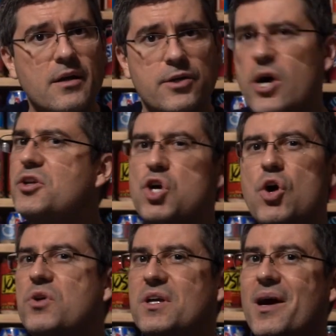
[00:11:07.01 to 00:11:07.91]
Not
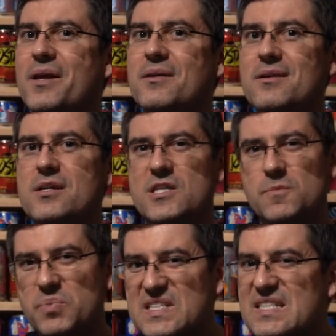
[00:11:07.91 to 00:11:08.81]
coconut,
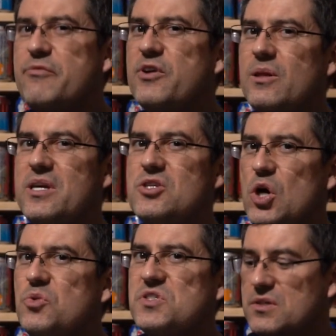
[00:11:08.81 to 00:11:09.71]
specifically
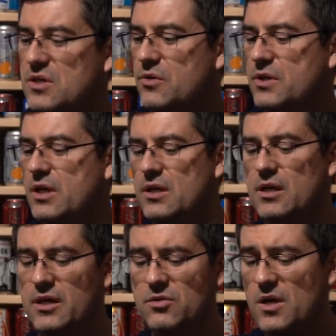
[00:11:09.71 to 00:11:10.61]
toasted coconut.
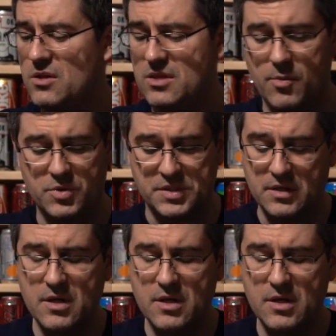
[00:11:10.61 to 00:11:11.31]
And I thought that was